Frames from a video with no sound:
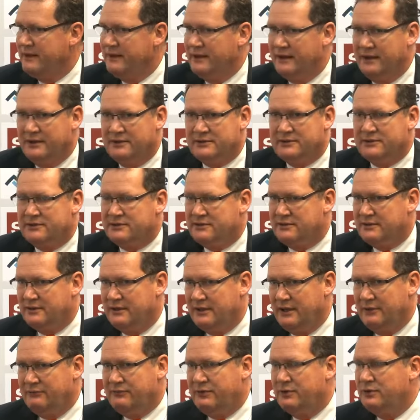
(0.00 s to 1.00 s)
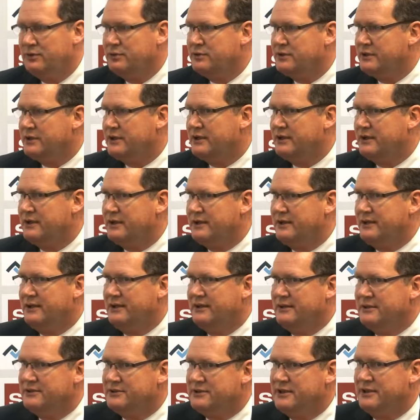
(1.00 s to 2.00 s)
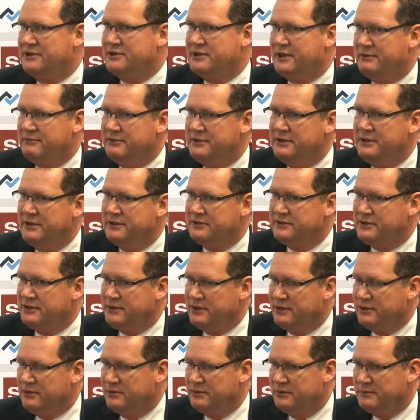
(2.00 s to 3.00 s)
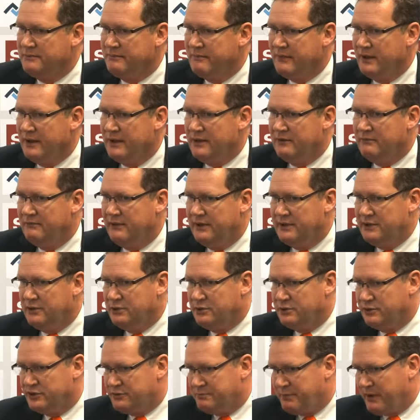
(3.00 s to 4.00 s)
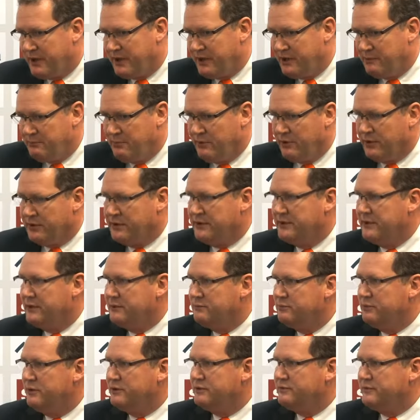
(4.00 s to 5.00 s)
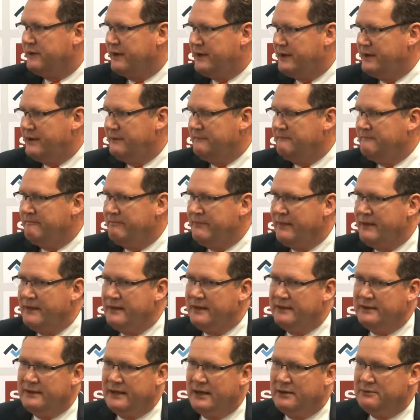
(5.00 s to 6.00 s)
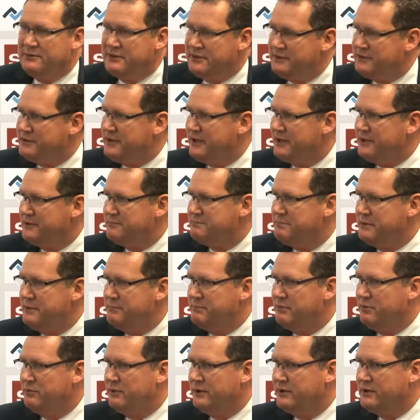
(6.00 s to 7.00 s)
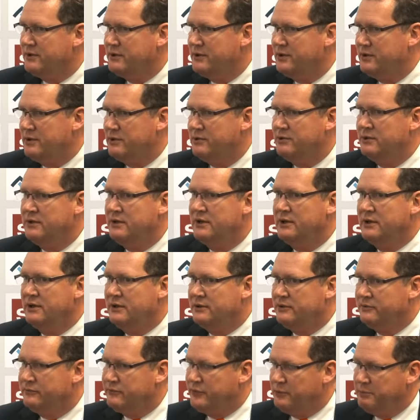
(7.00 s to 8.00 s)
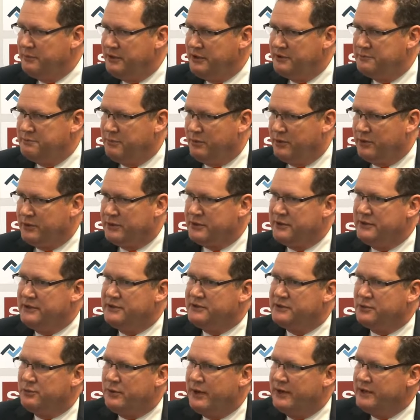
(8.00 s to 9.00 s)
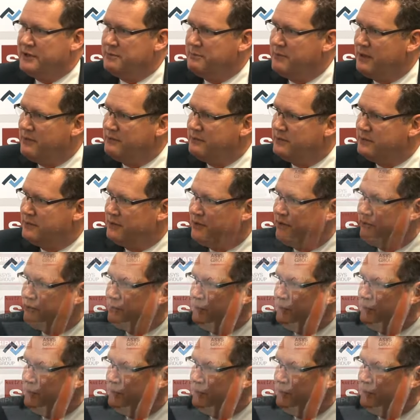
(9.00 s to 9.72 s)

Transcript: It's, if you look 6-7 years ago, when you could spray a board, that was fine. Now these days people want to know from each board is the right amount of